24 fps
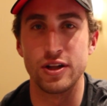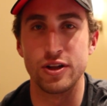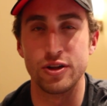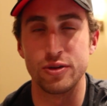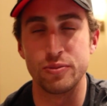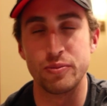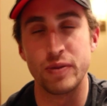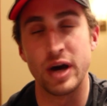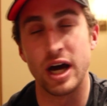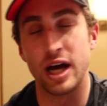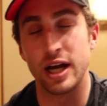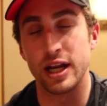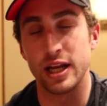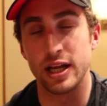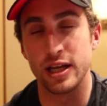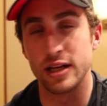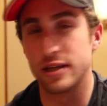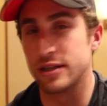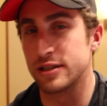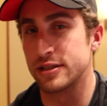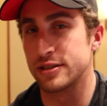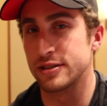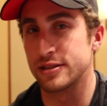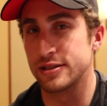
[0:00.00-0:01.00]
the
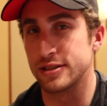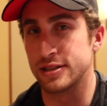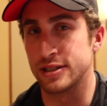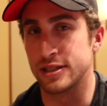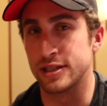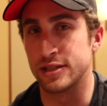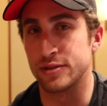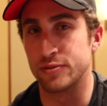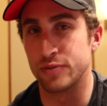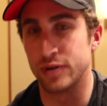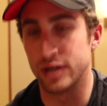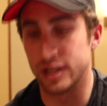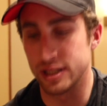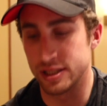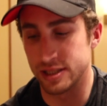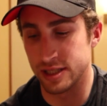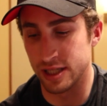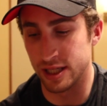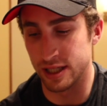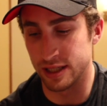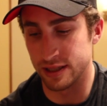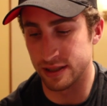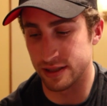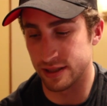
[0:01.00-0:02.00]
body and what it
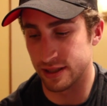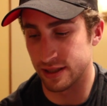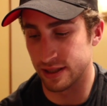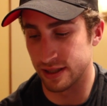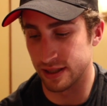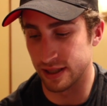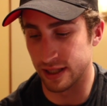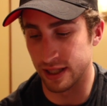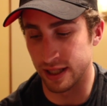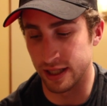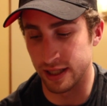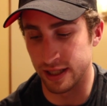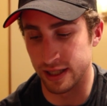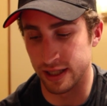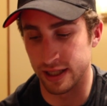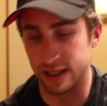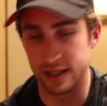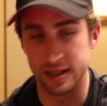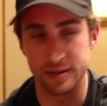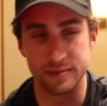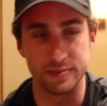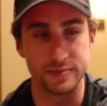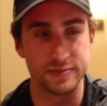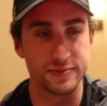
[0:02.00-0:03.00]
does. And
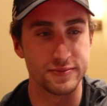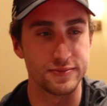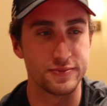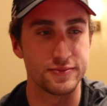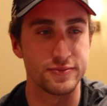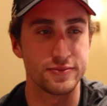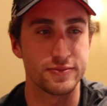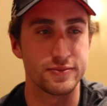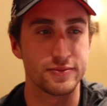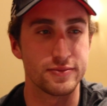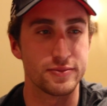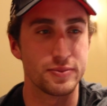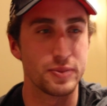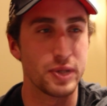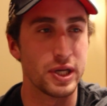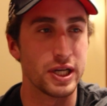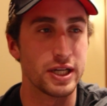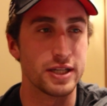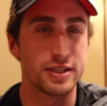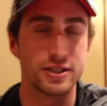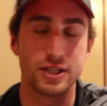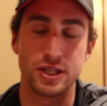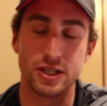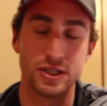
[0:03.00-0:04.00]

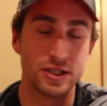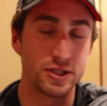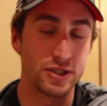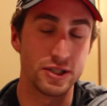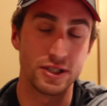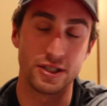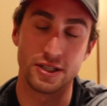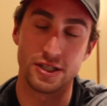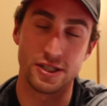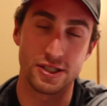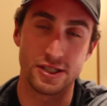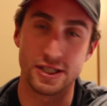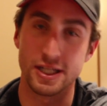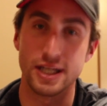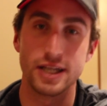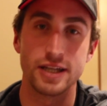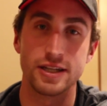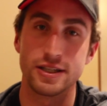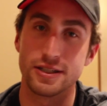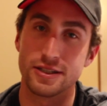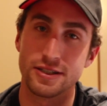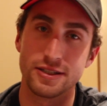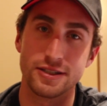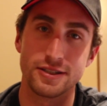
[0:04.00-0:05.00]
body's hard to
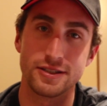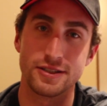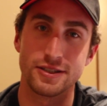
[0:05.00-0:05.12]
understand.